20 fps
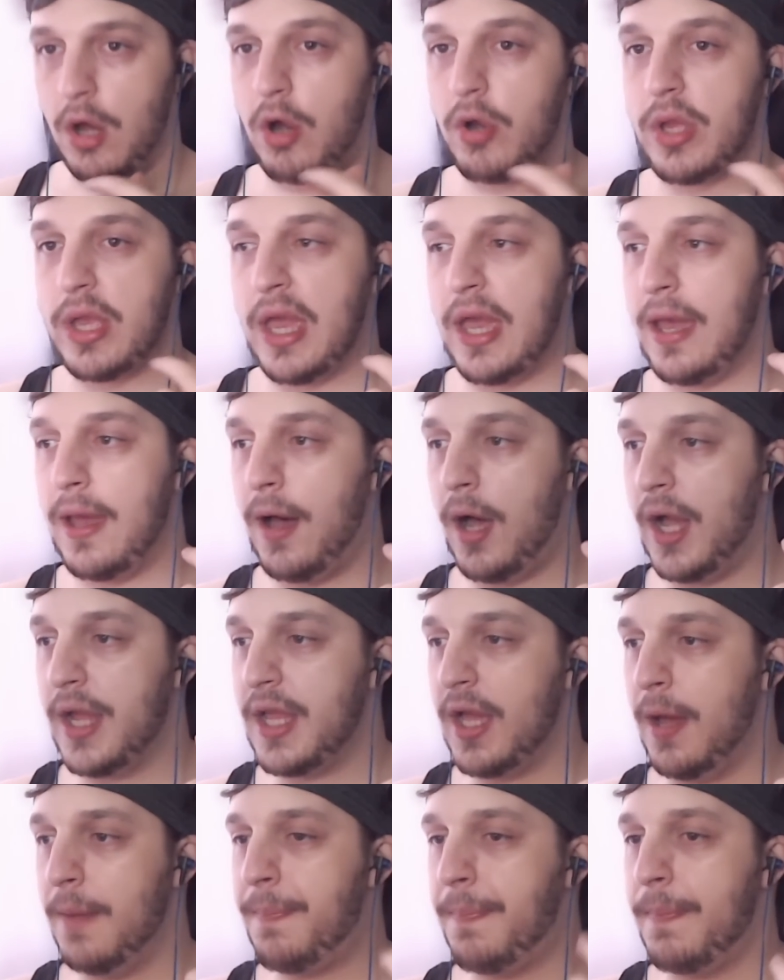Oh yeah,
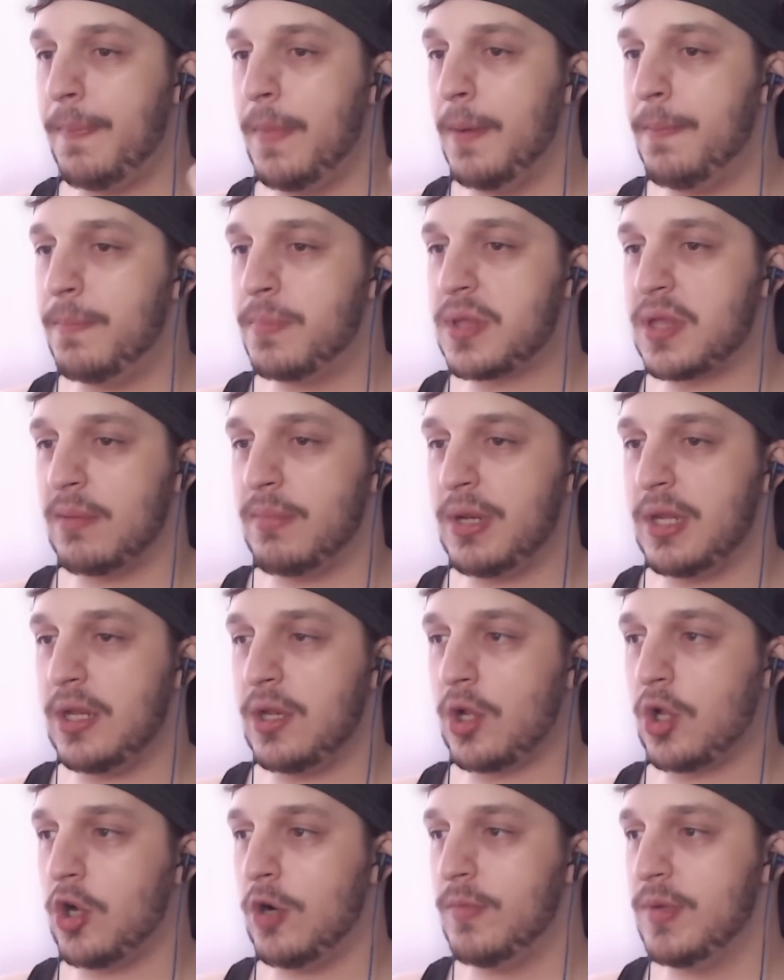somebody in
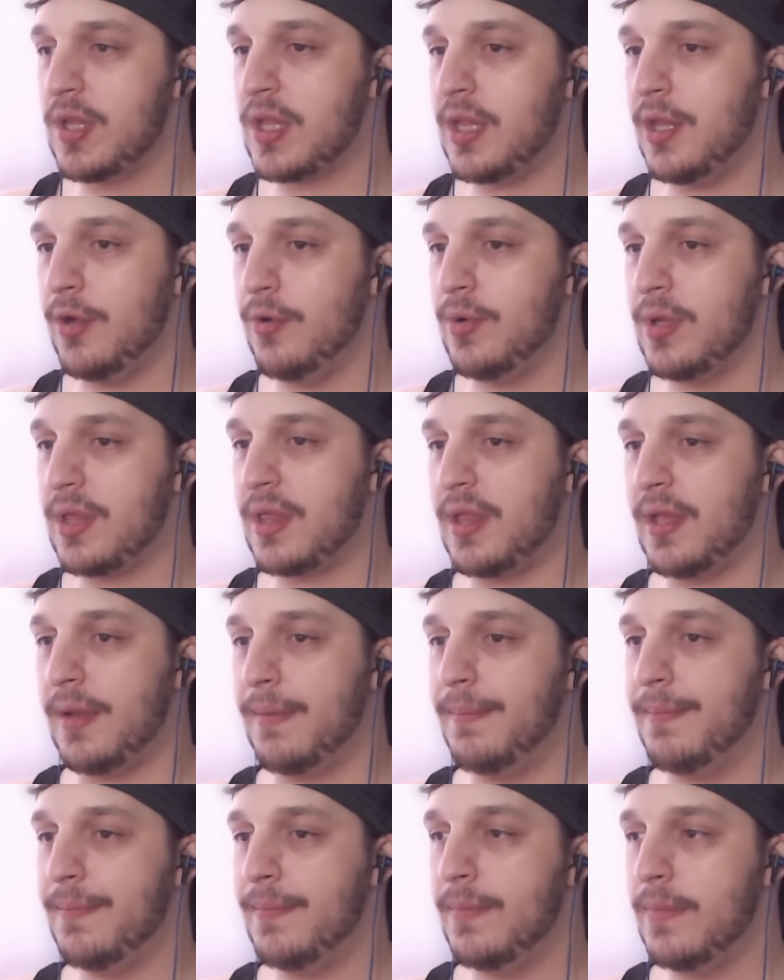the comments noticed
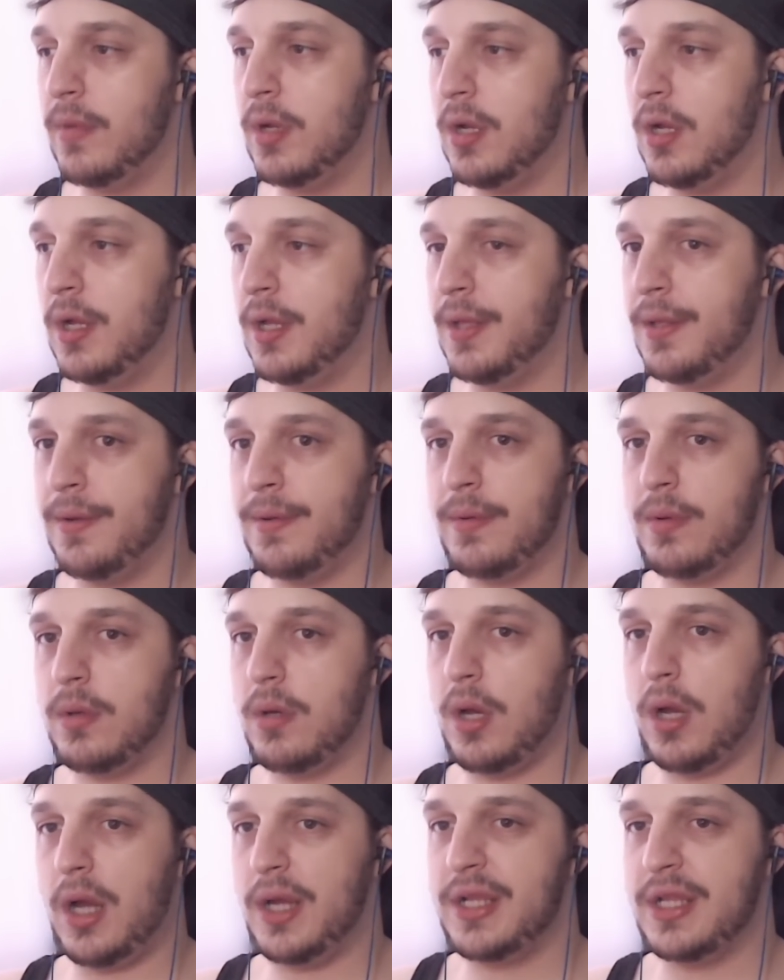it.
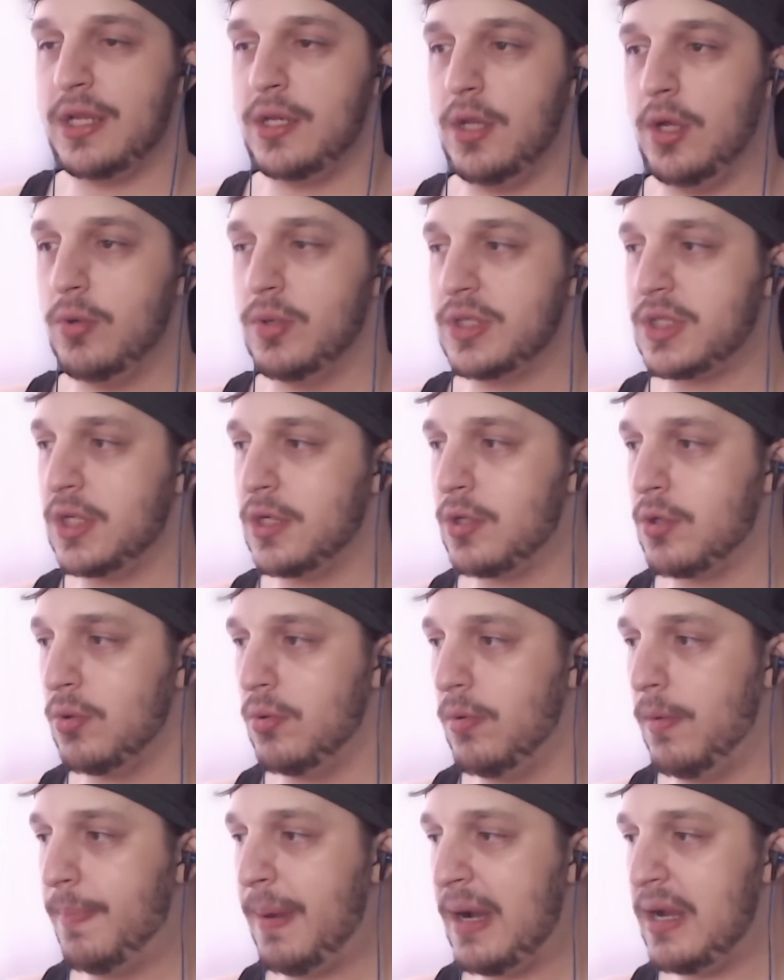I didn't notice it at
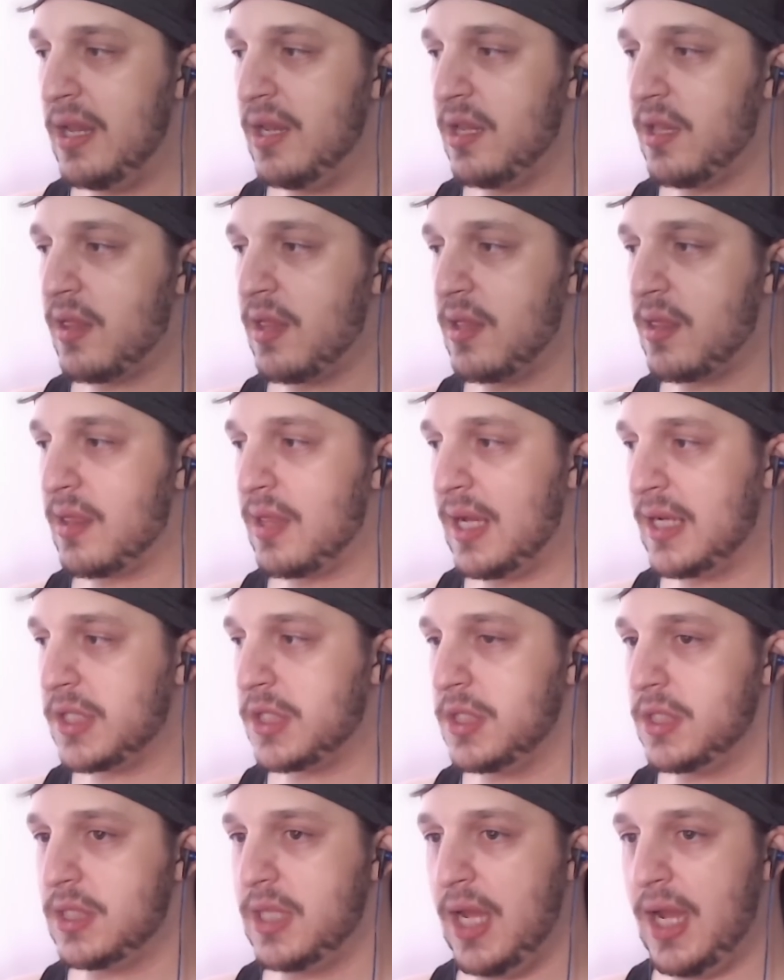all. Apparently this is
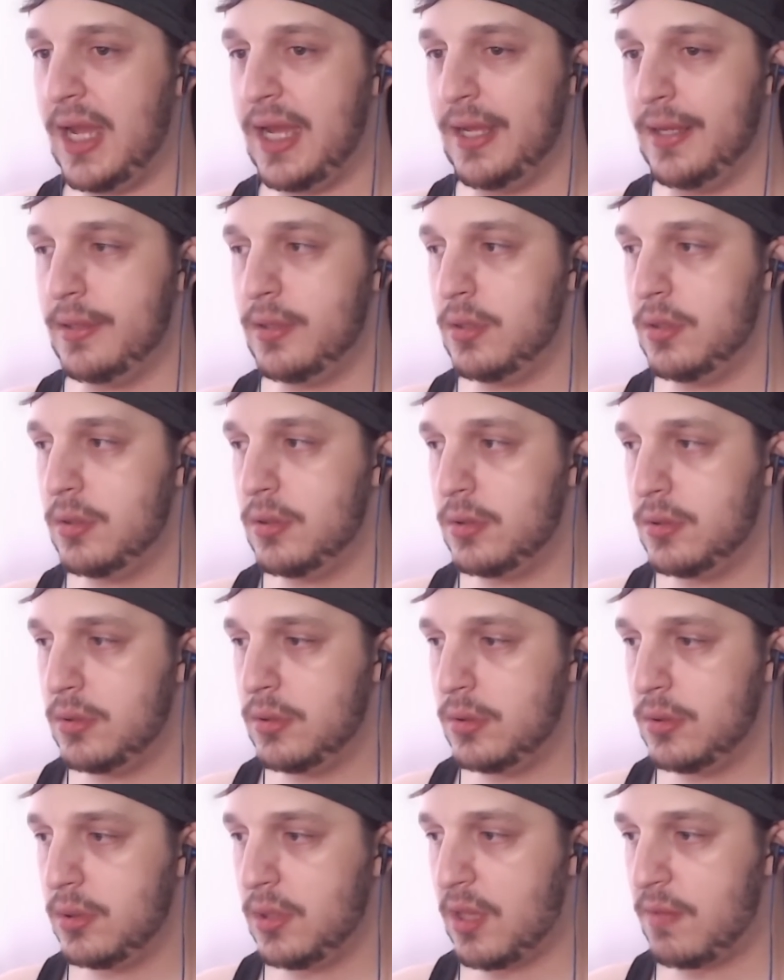Sasha's dad.
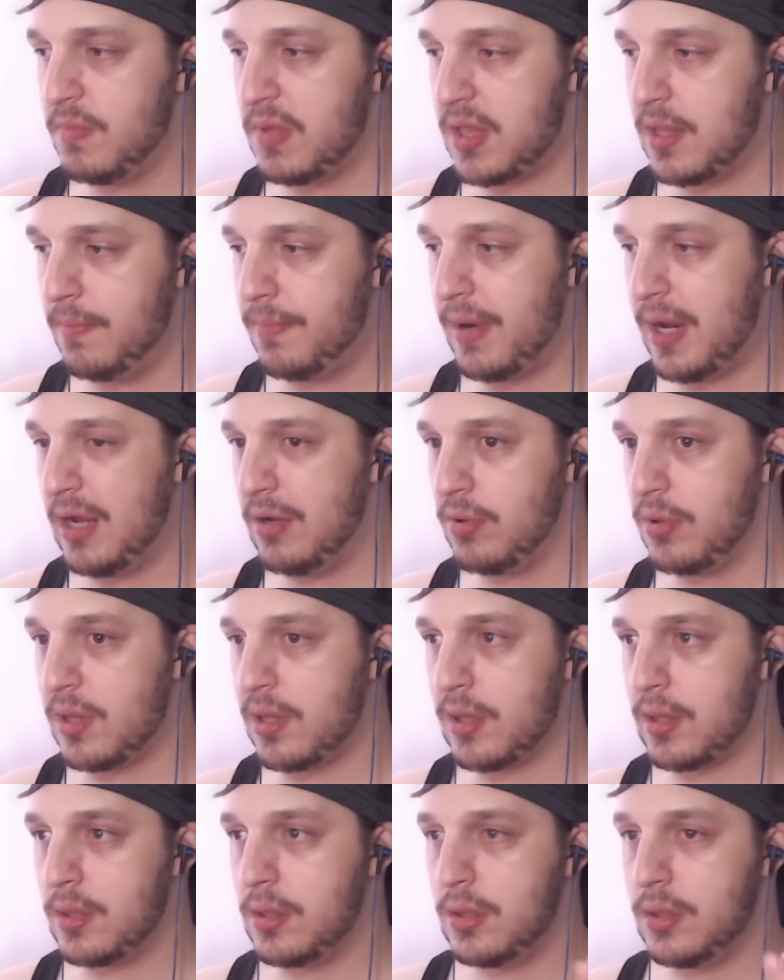This Mr.
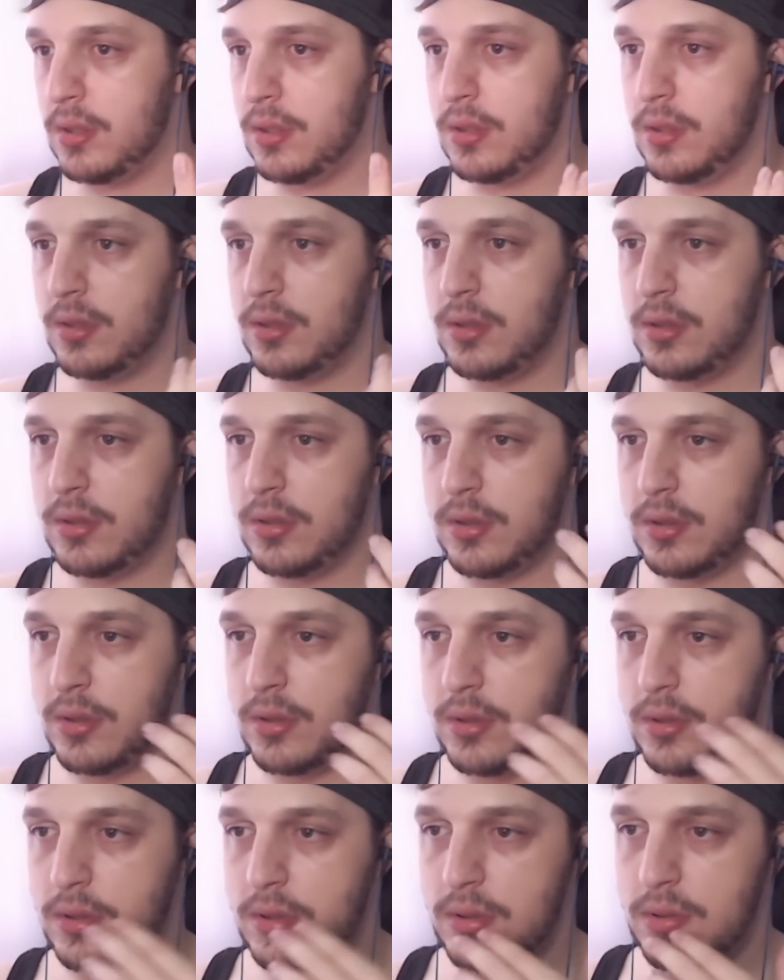Braus.
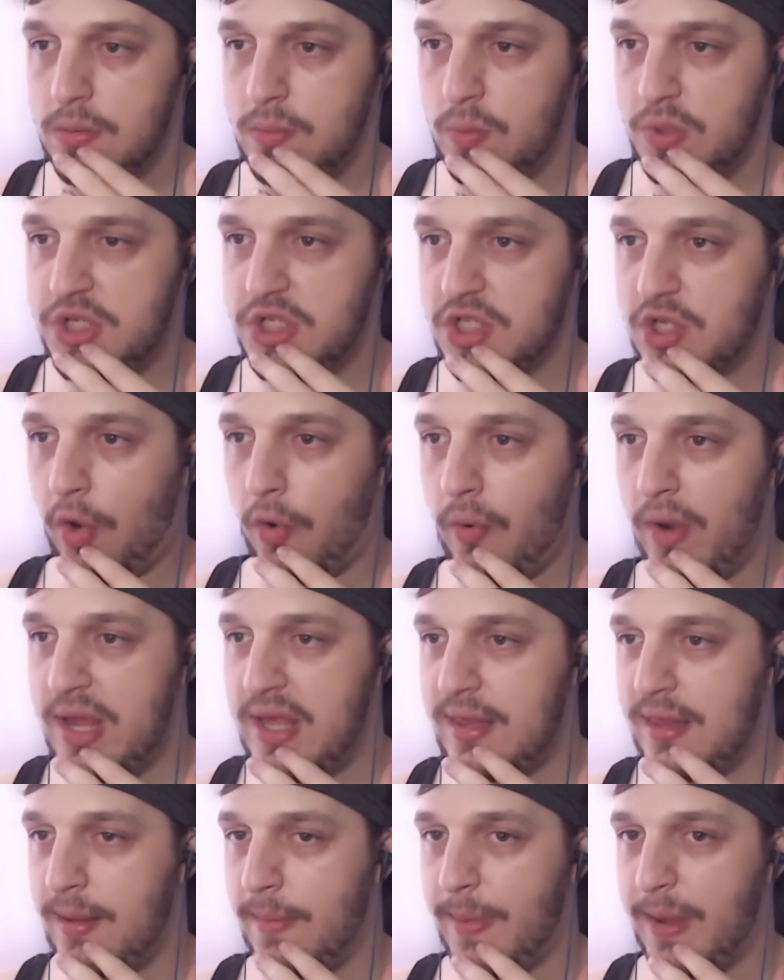Which is
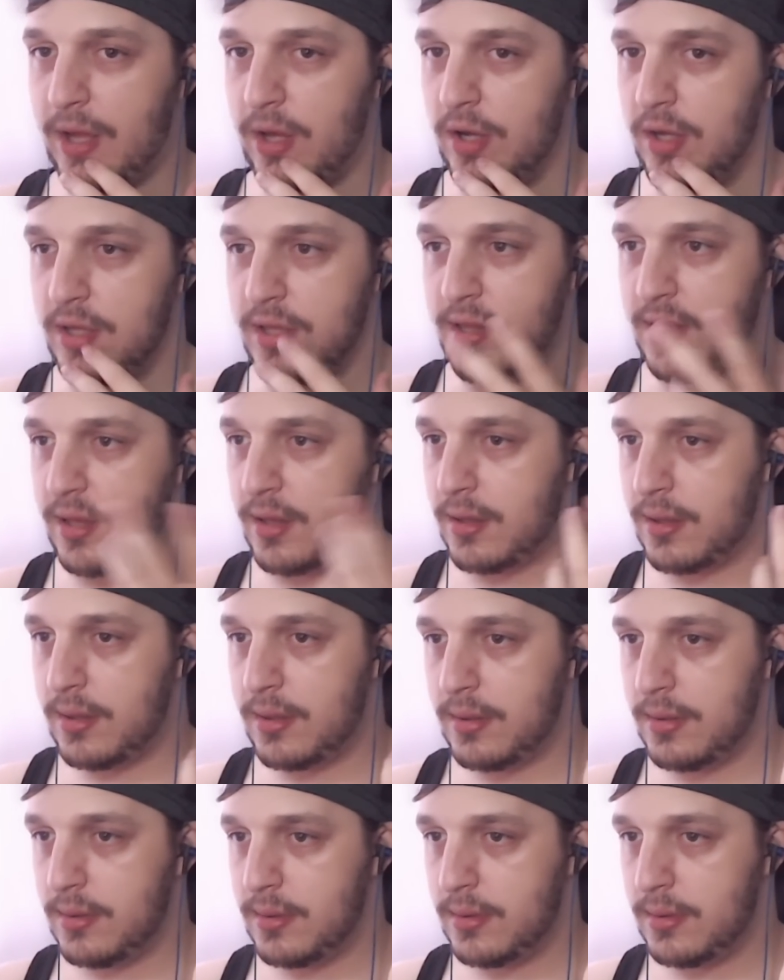crazy because